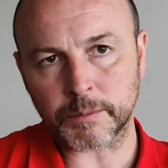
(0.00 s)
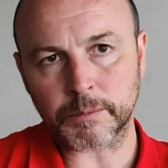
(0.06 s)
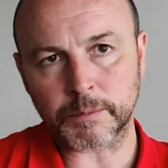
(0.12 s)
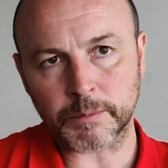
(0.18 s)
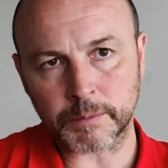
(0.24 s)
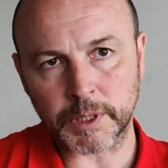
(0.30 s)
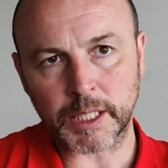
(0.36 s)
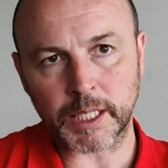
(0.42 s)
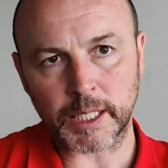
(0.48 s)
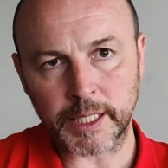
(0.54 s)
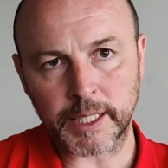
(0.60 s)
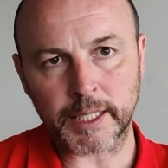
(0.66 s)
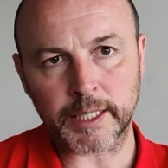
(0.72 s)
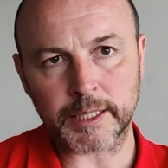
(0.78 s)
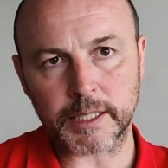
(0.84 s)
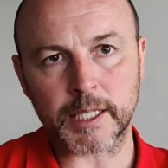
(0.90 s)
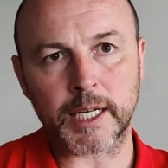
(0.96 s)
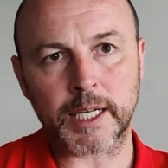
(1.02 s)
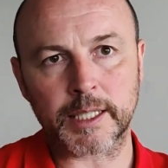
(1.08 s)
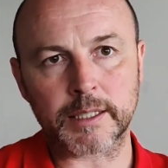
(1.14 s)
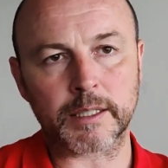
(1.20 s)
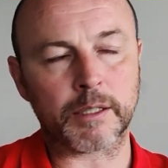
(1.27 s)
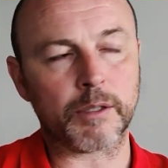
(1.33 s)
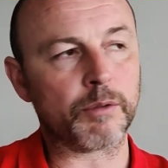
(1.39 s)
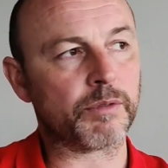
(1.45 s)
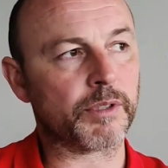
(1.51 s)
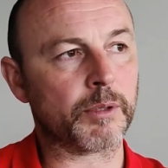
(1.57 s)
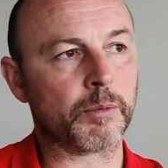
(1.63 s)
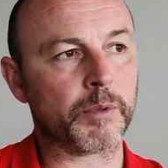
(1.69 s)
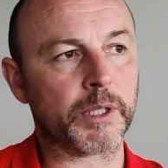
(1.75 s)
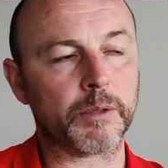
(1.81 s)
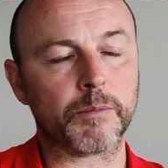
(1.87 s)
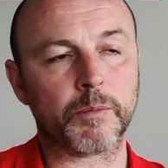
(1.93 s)
We're clearly trying to go for the
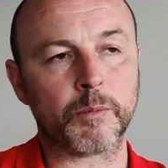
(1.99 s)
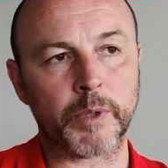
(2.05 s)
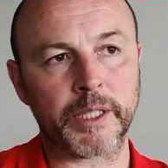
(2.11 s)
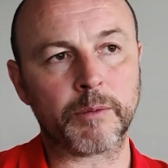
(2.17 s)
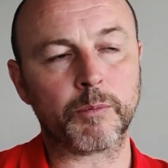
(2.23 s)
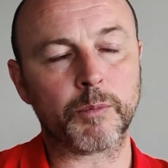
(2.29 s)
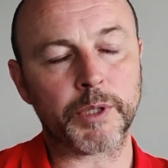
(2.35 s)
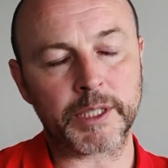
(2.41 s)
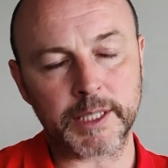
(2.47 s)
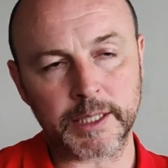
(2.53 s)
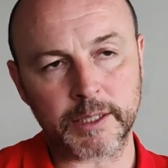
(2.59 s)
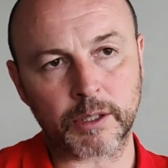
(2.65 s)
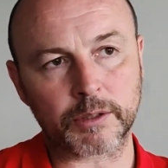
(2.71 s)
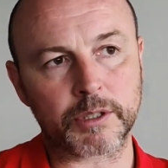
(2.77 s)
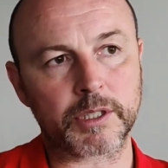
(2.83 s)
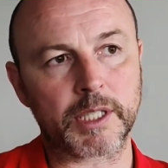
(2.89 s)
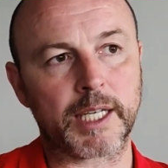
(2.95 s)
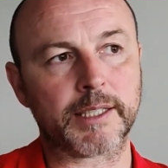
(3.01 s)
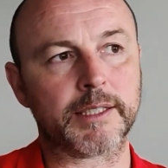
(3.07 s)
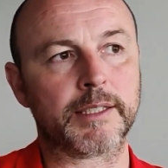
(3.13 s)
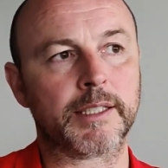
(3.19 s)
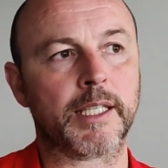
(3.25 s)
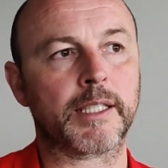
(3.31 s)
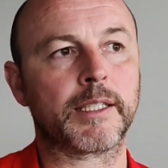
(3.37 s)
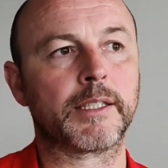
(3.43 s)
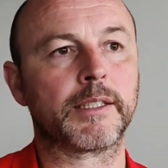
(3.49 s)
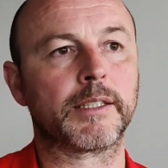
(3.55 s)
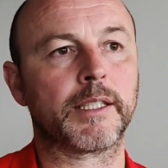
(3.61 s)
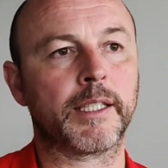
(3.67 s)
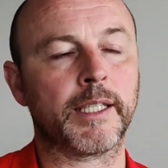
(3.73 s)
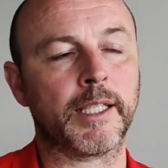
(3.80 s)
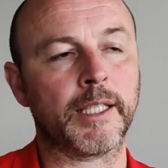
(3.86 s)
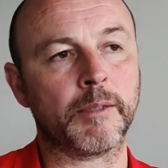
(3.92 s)
win. We did on Saturday.
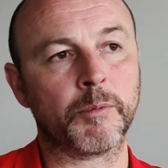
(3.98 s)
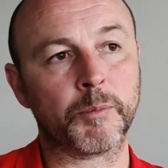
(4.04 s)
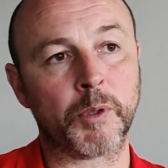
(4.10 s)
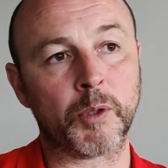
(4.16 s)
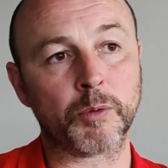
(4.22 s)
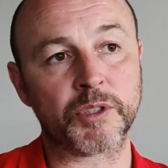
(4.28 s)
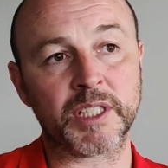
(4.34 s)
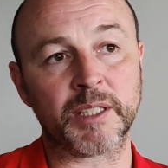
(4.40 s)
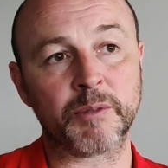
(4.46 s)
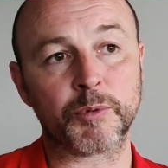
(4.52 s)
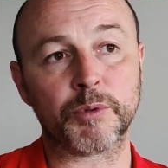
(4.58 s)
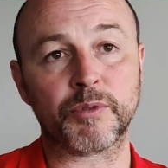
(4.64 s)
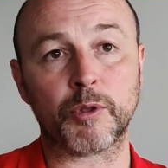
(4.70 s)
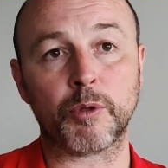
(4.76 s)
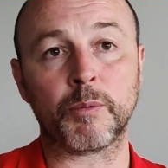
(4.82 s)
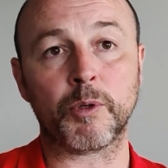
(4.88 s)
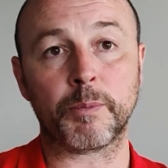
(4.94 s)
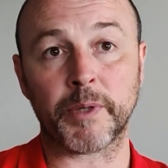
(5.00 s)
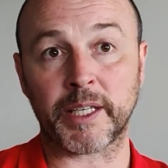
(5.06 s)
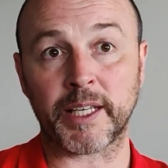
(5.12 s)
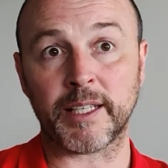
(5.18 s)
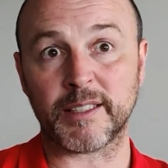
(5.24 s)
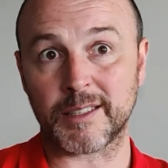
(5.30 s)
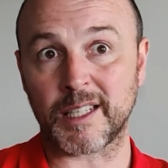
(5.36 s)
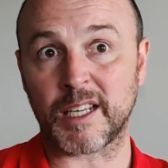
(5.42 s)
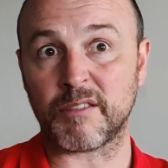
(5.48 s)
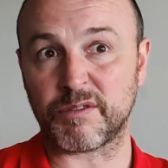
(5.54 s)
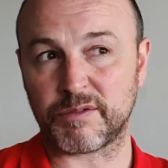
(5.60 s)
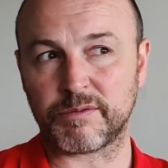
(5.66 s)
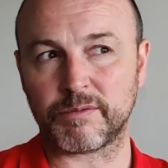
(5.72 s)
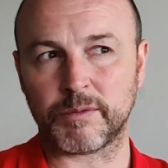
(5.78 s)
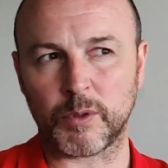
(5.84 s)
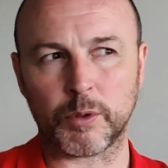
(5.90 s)
Both teams we've come up against have
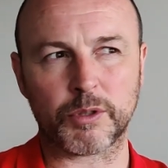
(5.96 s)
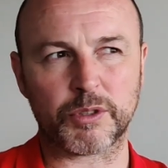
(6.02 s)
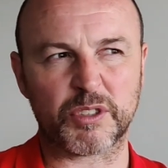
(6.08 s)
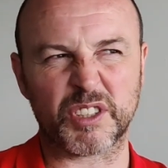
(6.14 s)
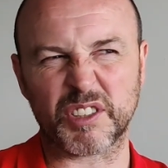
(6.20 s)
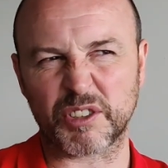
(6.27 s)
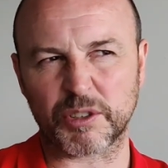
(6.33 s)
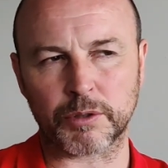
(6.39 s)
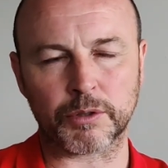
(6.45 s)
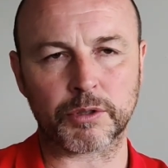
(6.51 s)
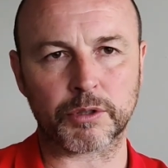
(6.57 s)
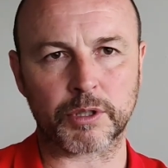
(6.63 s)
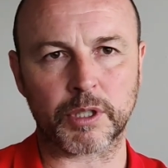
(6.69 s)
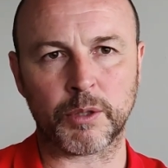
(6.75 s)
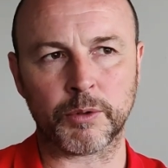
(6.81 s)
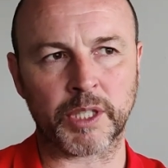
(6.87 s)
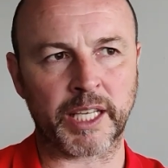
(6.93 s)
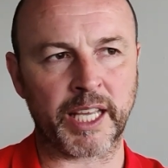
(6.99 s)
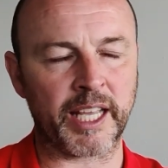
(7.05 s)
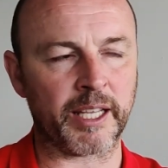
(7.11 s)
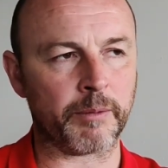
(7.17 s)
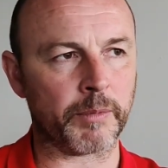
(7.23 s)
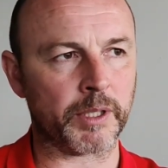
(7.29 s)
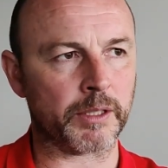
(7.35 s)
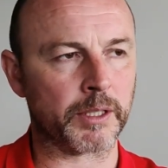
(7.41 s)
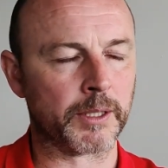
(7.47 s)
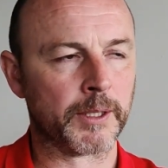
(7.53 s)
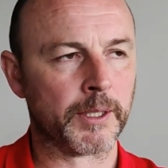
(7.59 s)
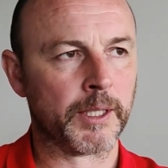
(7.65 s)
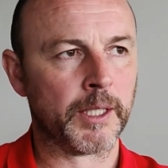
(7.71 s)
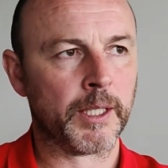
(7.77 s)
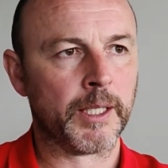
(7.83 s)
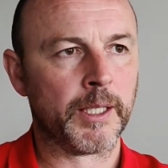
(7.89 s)
looked to sort of slow the game.
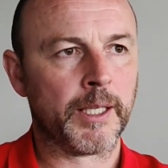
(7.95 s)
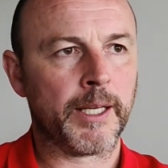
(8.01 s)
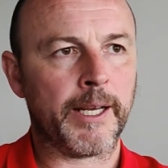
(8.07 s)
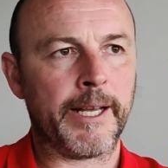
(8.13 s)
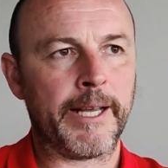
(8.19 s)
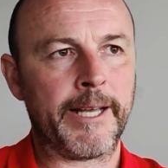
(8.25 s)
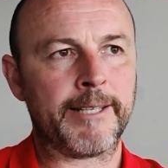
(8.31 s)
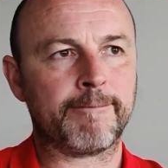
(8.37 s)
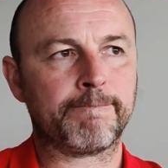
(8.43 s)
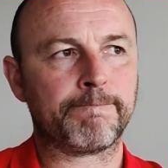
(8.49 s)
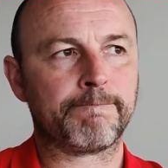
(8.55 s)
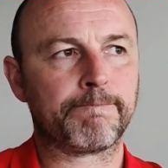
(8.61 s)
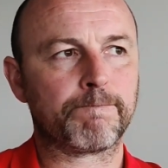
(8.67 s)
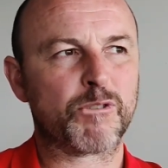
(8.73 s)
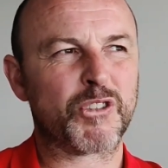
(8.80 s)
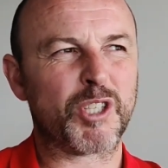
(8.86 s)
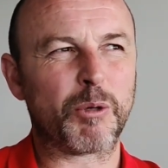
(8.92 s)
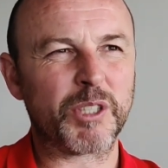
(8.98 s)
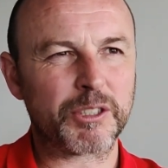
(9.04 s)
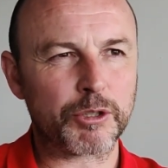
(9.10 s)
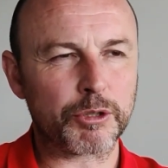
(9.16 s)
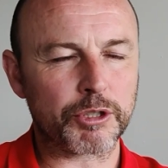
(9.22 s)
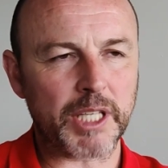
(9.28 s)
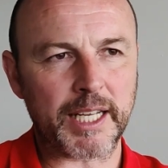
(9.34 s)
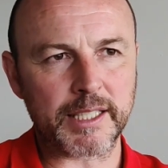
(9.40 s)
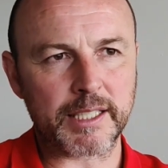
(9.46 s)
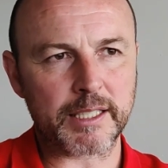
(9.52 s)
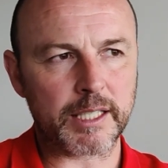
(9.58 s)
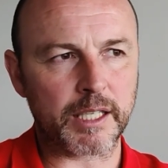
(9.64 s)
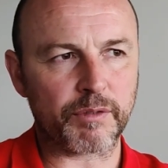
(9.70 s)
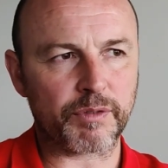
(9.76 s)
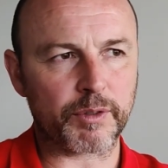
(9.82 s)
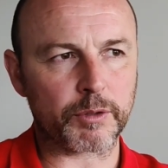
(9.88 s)
So it just adds to
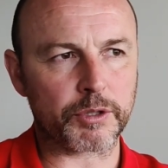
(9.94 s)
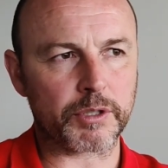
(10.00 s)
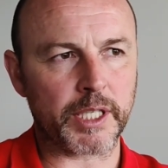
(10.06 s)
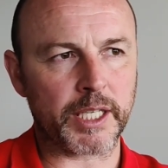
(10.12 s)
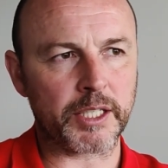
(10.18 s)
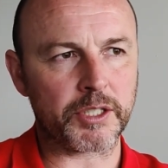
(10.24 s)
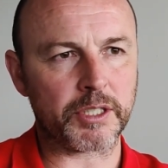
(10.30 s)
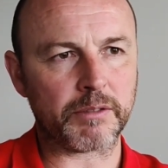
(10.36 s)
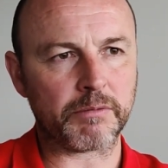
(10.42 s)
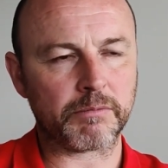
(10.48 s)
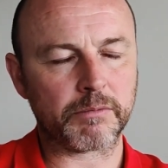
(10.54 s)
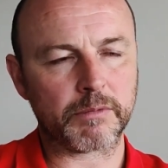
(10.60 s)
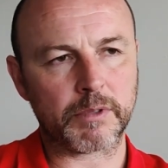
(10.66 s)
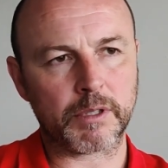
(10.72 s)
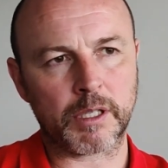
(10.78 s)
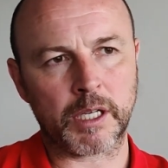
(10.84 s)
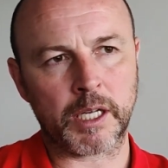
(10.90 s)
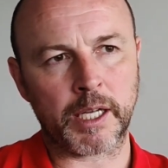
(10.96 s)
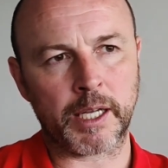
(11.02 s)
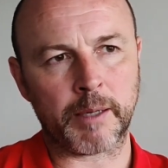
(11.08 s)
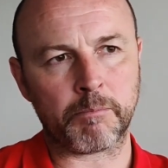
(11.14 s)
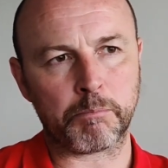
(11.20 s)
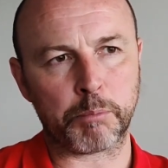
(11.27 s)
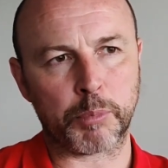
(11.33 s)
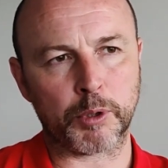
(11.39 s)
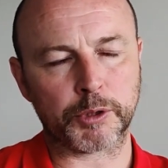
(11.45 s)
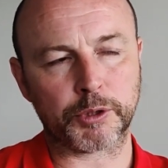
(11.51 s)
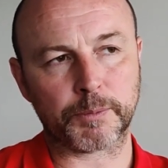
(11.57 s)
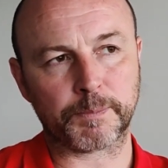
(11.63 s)
your frustration. But